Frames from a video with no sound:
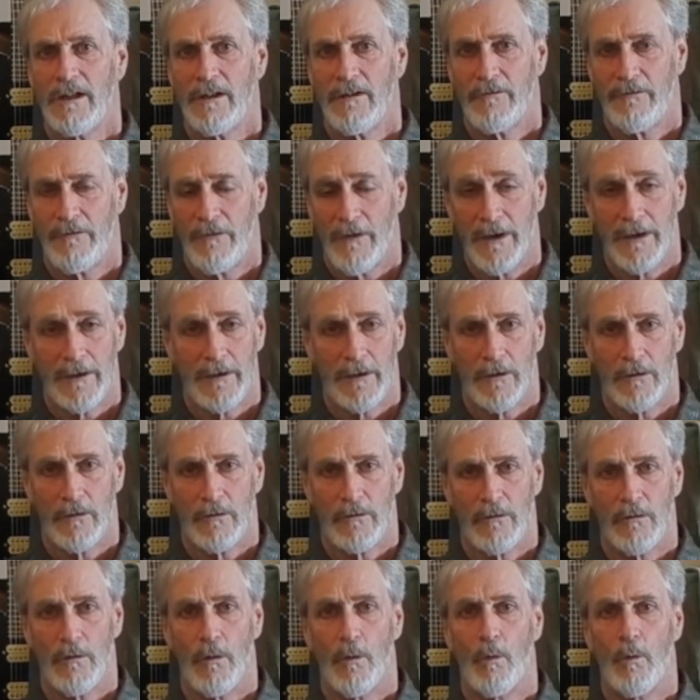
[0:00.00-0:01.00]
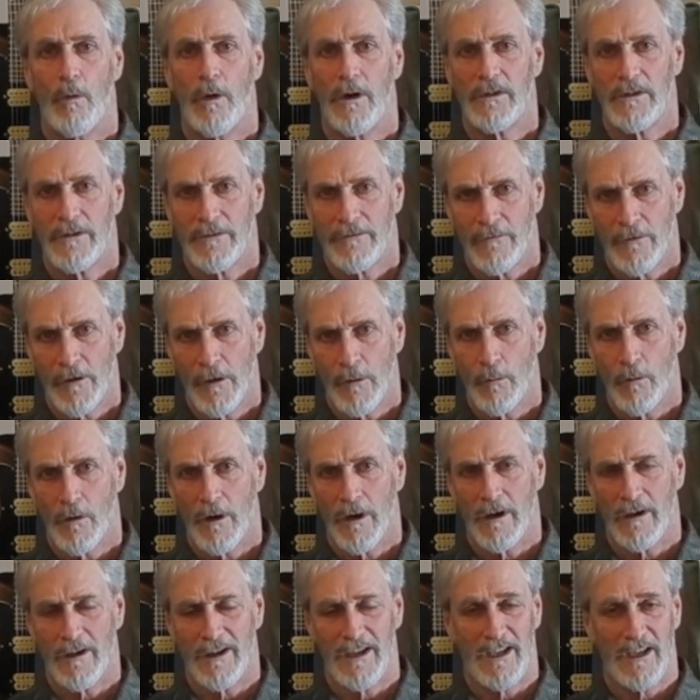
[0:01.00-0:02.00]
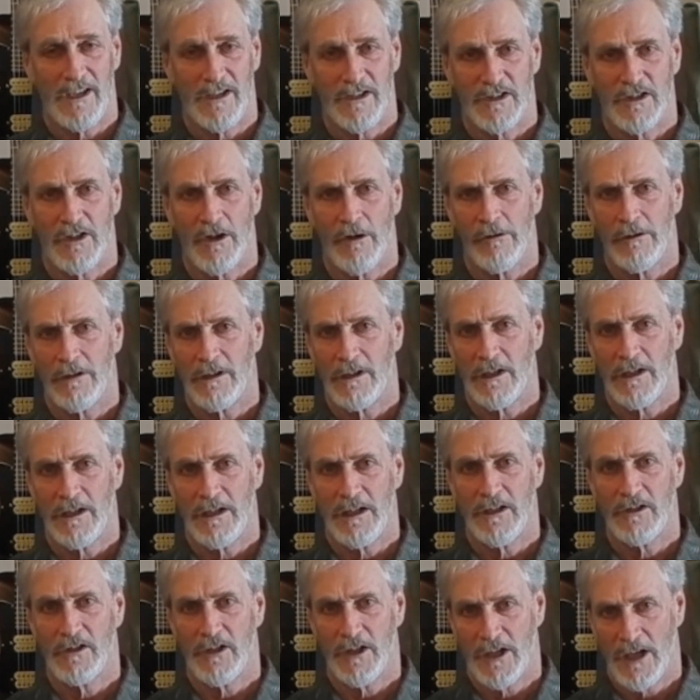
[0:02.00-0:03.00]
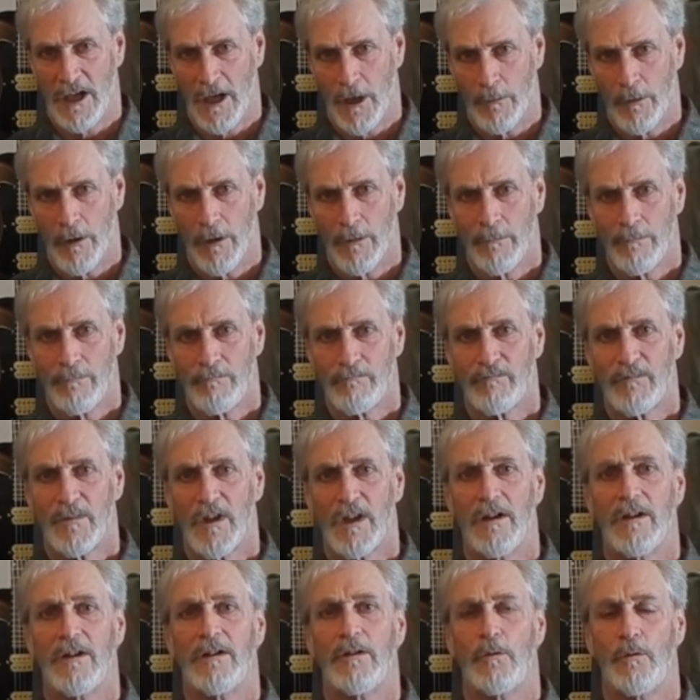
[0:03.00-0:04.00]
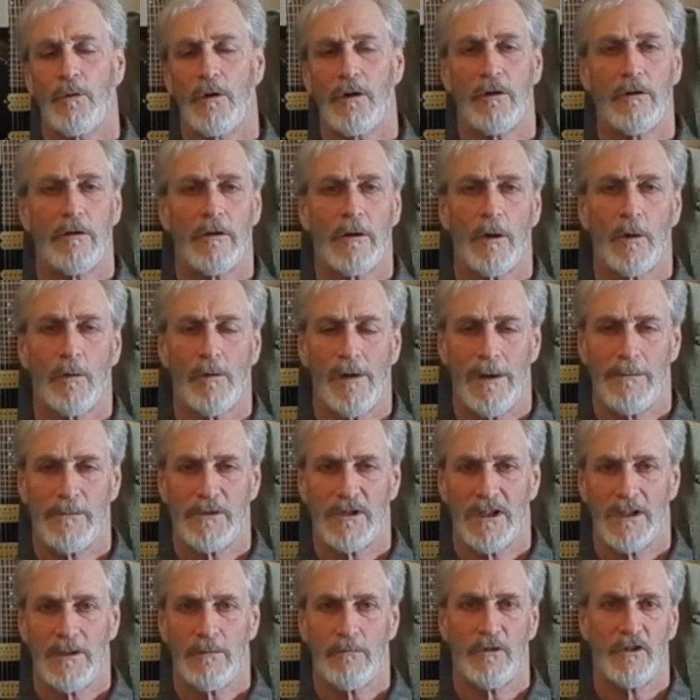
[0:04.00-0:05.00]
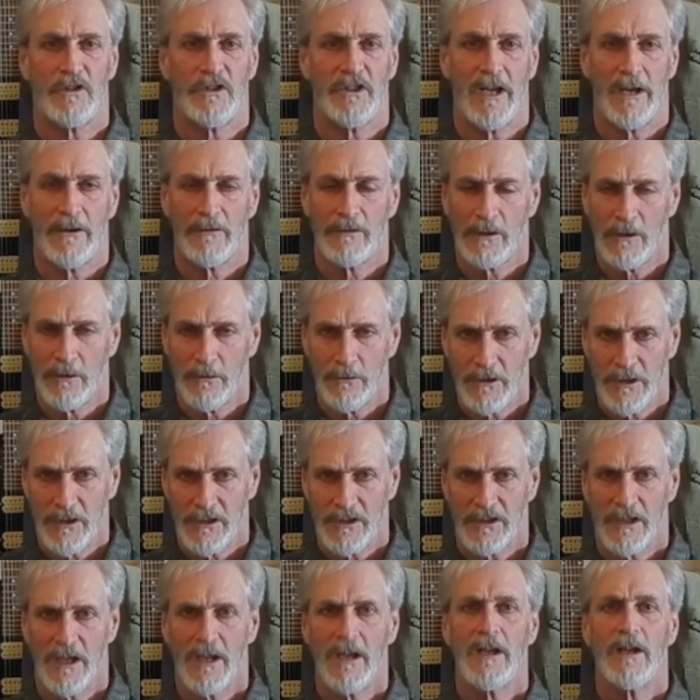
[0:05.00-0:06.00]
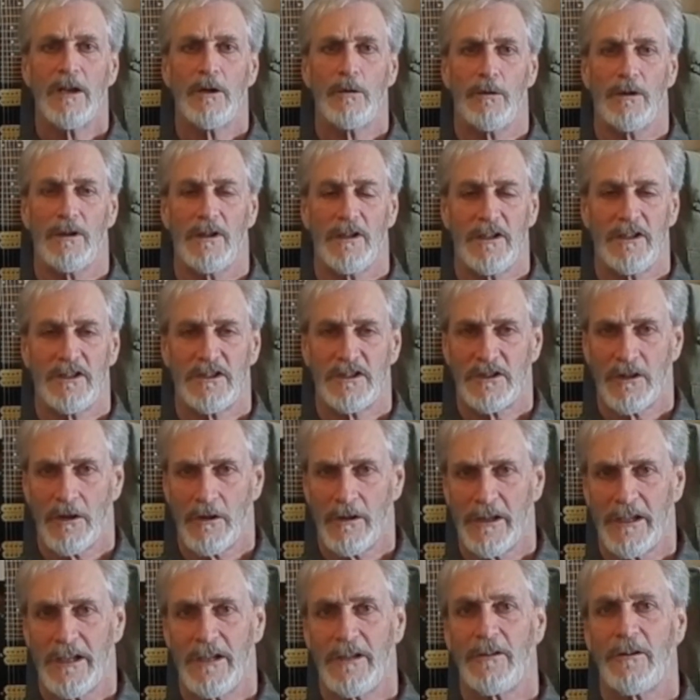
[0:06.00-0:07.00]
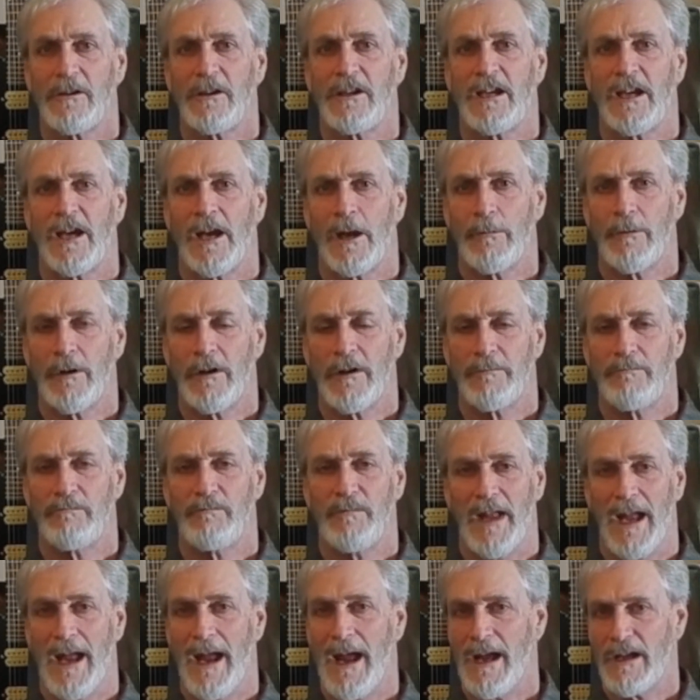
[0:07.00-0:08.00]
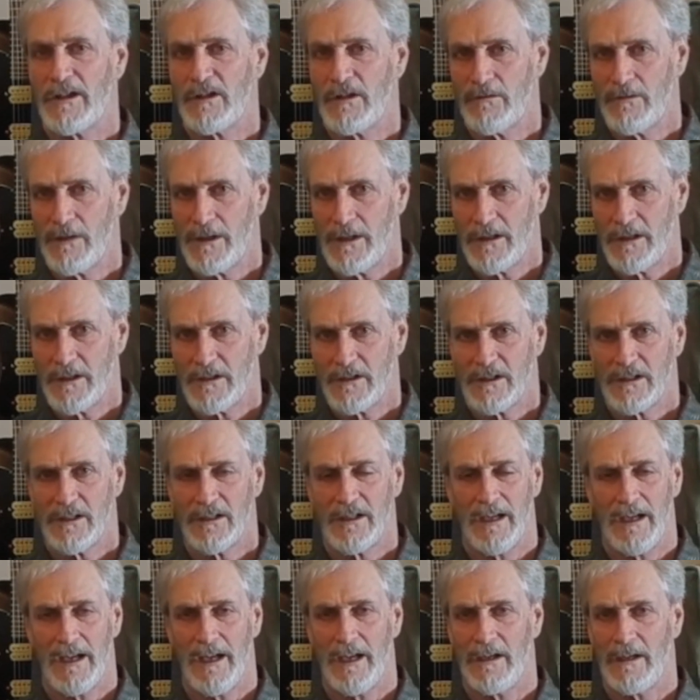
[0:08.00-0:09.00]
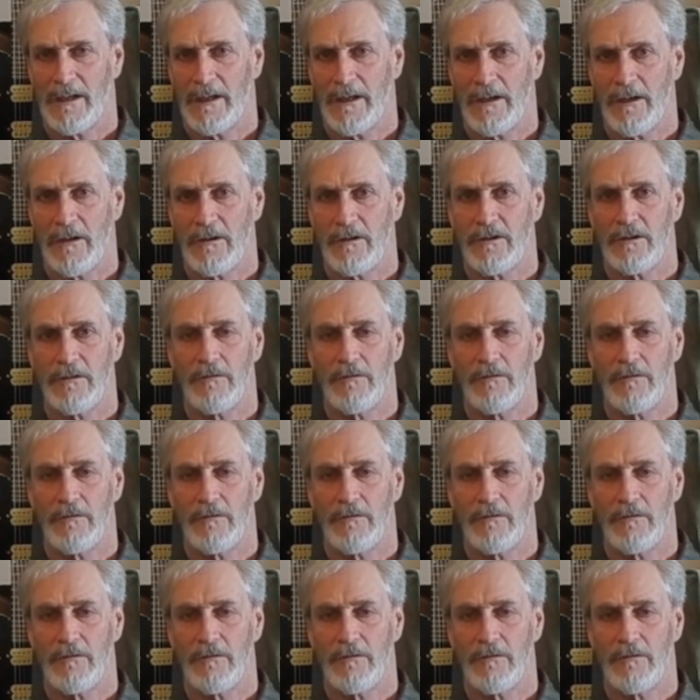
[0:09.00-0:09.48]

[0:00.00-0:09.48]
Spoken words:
find out what the firmware is currently in the camera. We'll go to the website, we'll download it, we'll install it into the camera, activate it, and let it